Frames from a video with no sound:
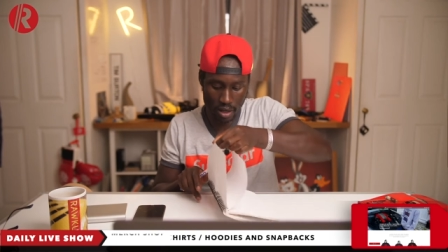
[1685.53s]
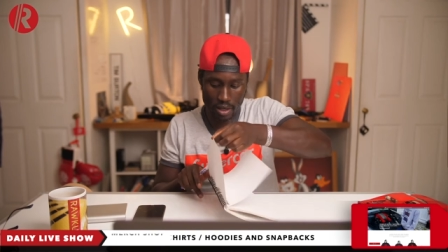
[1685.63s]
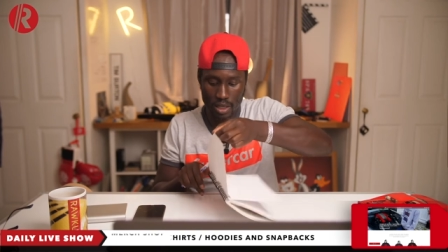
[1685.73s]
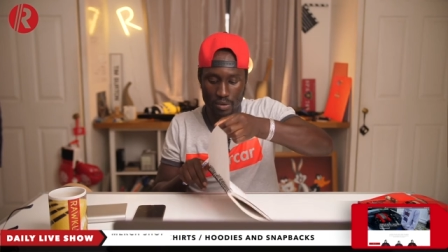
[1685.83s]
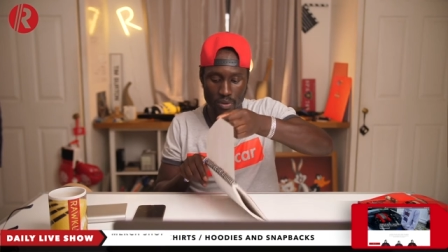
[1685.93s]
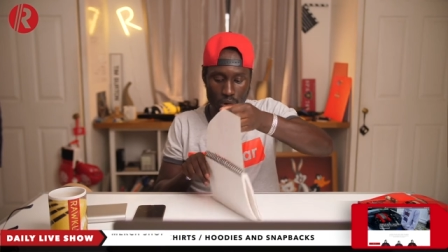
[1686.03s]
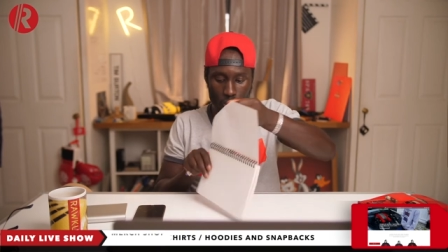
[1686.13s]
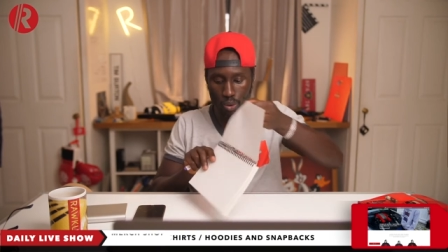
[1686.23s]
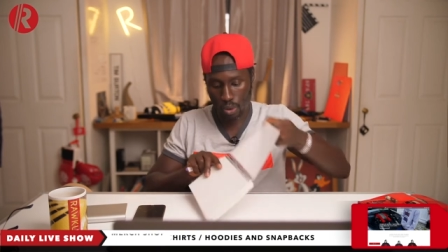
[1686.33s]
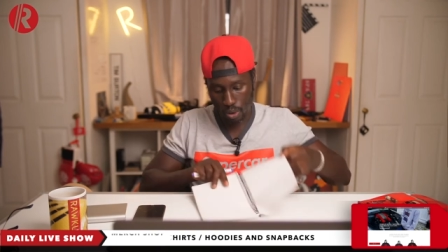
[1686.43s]
uh,
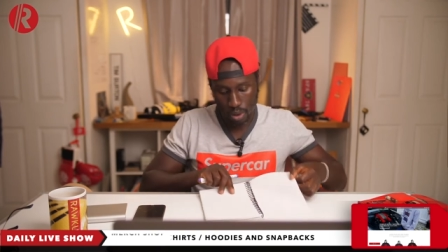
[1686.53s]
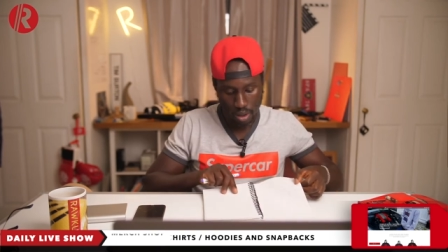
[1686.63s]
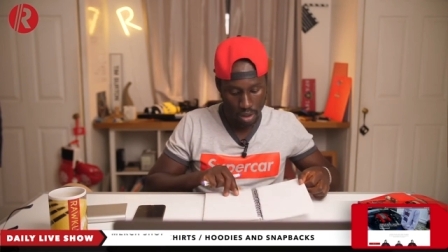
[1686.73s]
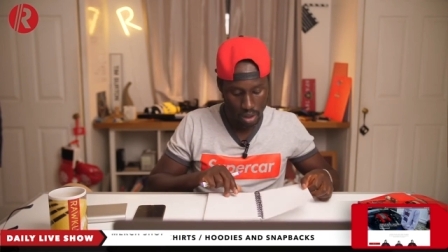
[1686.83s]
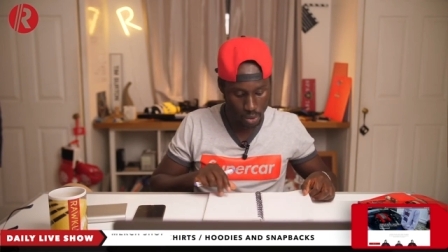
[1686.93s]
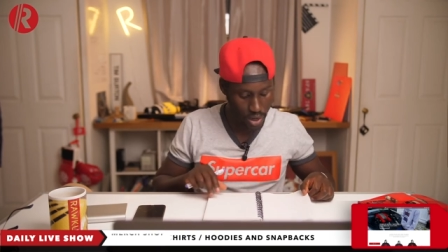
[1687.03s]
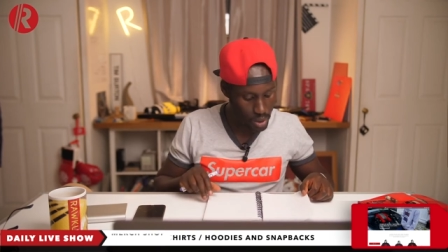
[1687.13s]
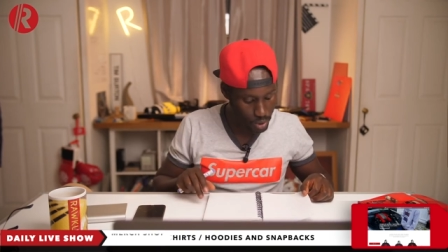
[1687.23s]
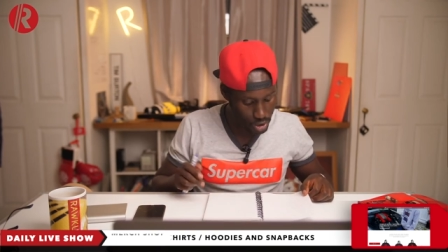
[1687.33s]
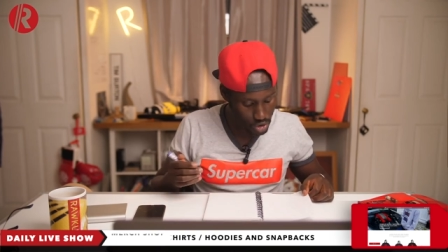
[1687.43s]
Evo,
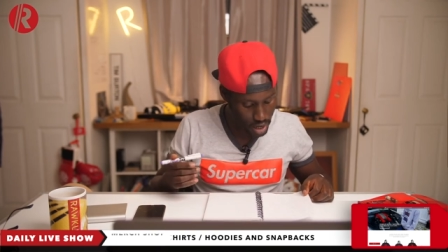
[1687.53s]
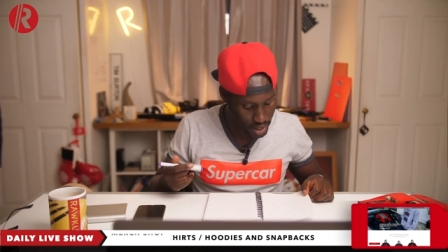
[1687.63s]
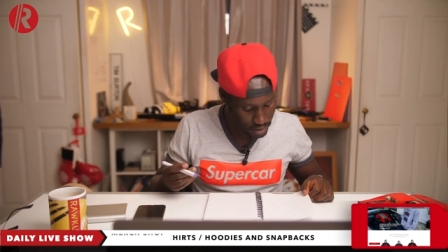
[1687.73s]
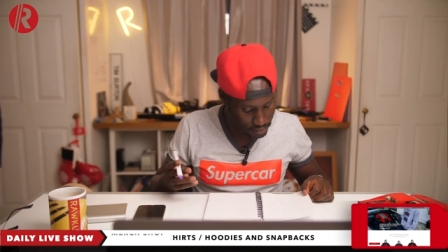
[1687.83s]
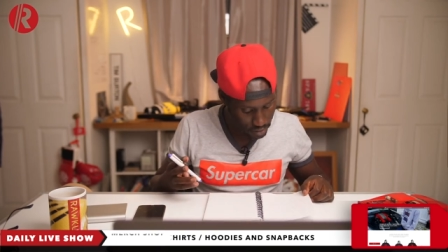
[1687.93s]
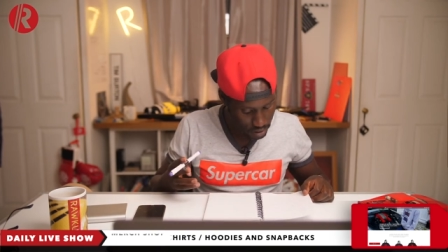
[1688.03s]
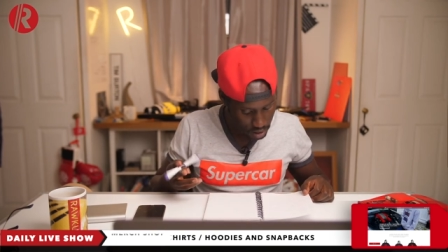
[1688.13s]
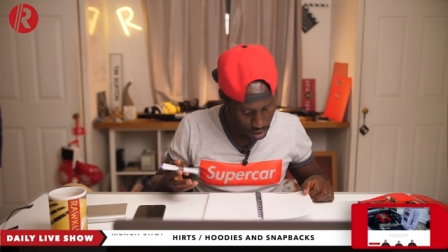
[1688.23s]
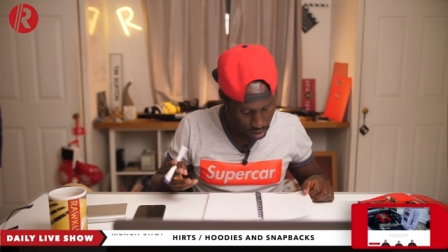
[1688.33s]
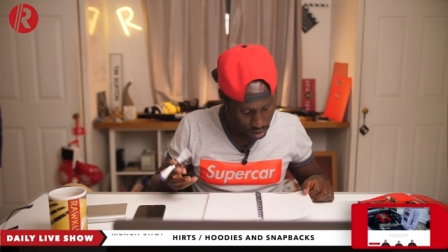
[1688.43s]
rear wheel drive,
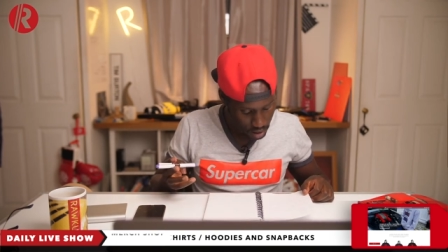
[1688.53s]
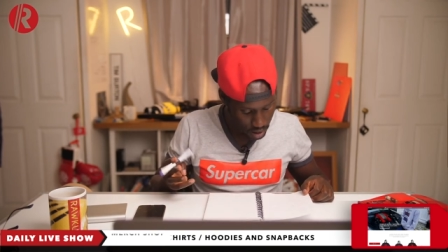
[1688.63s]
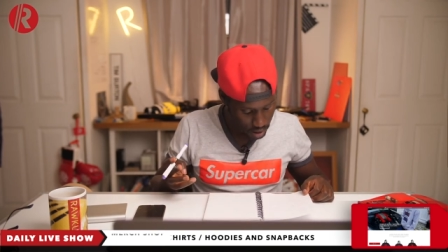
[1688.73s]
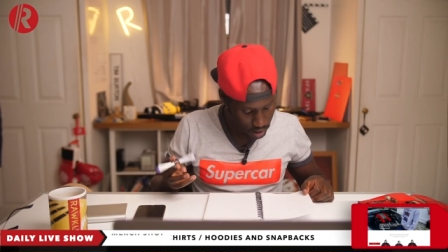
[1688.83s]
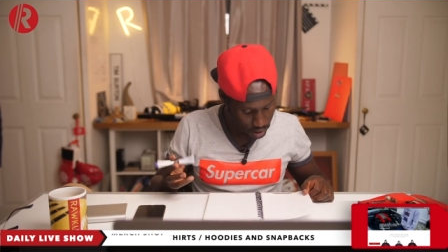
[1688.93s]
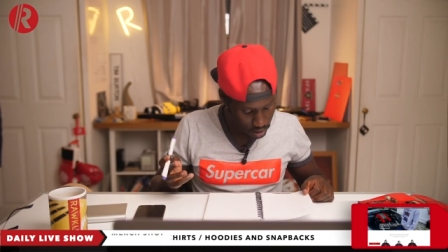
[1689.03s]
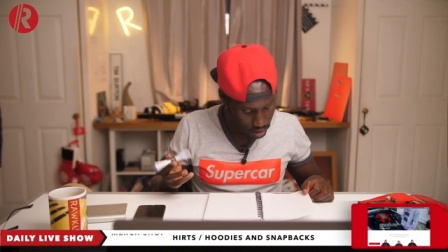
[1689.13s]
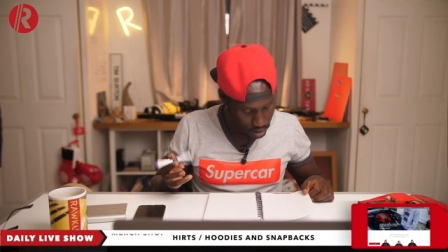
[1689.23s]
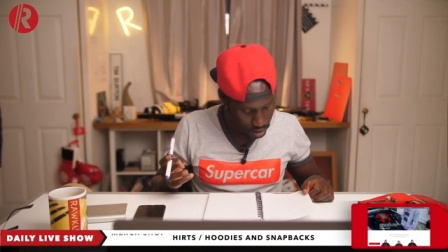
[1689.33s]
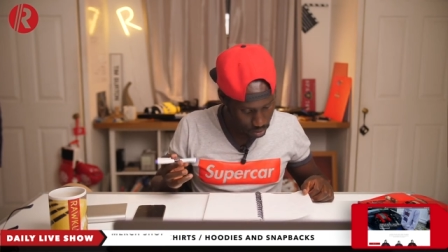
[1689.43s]

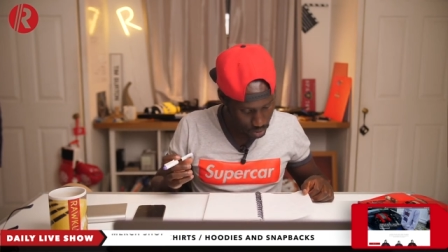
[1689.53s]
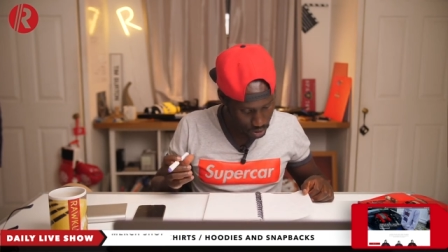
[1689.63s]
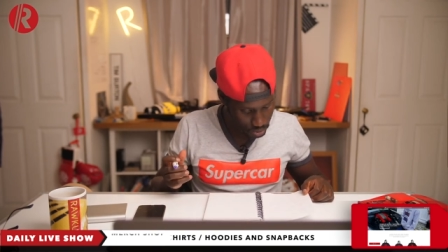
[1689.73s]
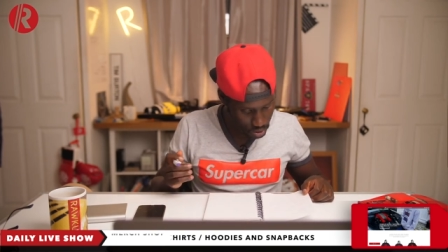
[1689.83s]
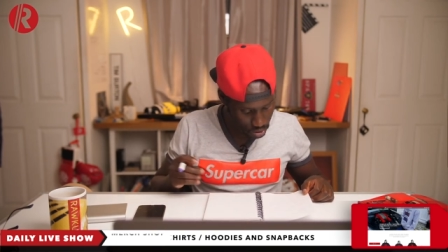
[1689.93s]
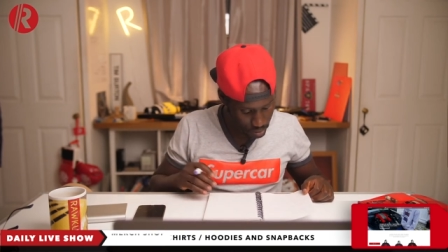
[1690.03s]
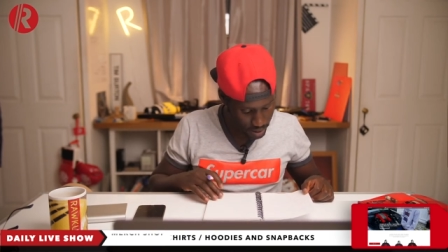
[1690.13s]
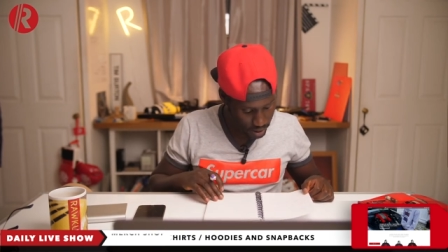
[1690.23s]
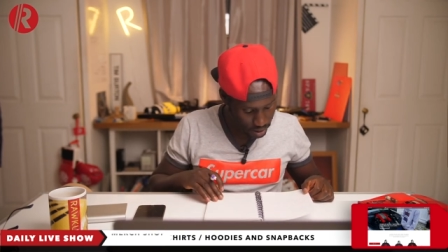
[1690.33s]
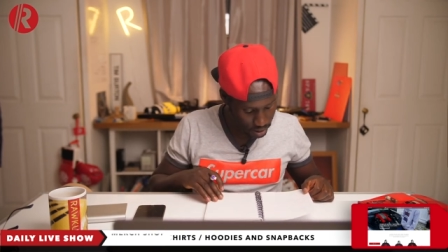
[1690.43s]
and what else we talk
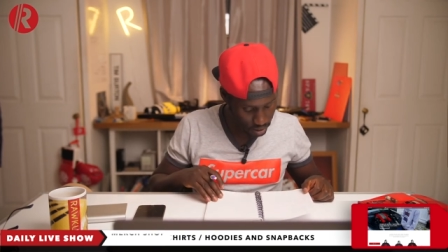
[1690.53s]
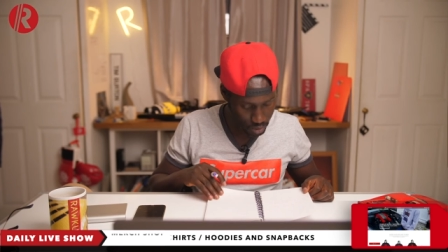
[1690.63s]
about?